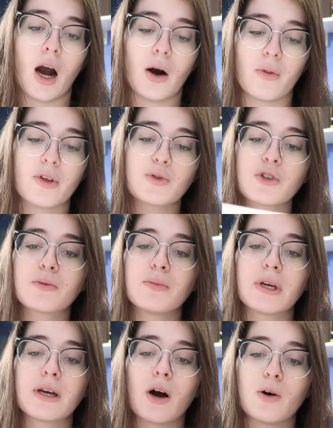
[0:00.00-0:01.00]
Oh, this was
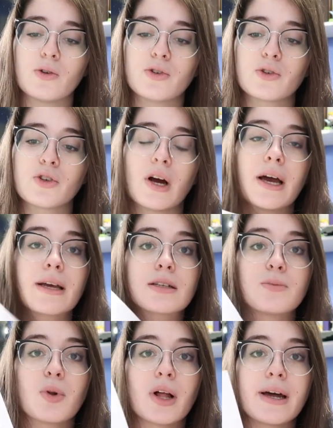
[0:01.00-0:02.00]
me also trying
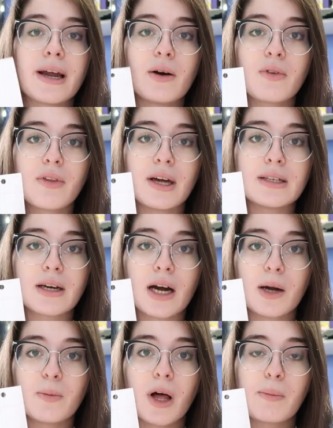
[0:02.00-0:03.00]
to plan out the then
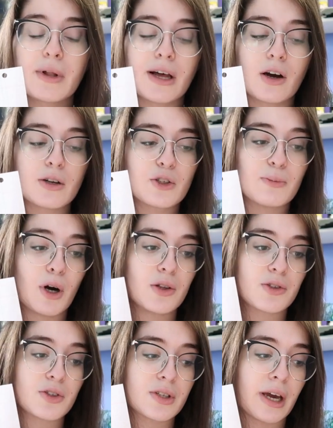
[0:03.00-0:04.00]
timeline, but like on a
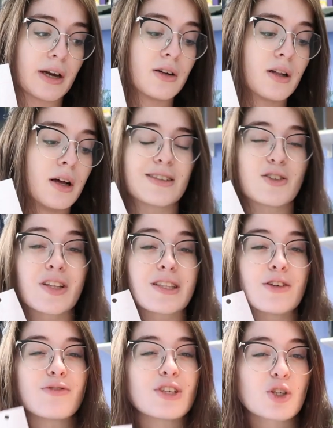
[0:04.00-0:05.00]
smaller scale, because these are like
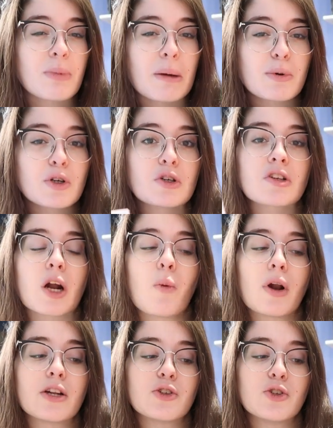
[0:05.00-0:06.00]
the official papers and I
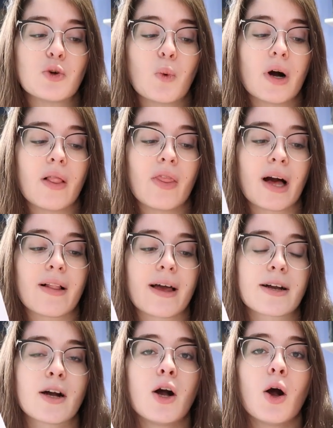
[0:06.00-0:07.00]
wanted to do one that
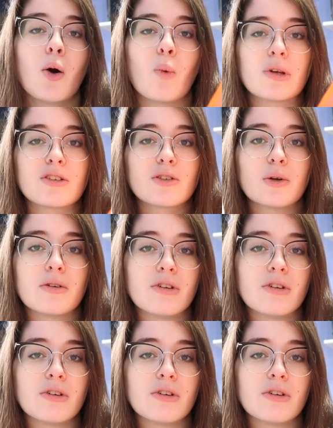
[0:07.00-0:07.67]
like wasn't so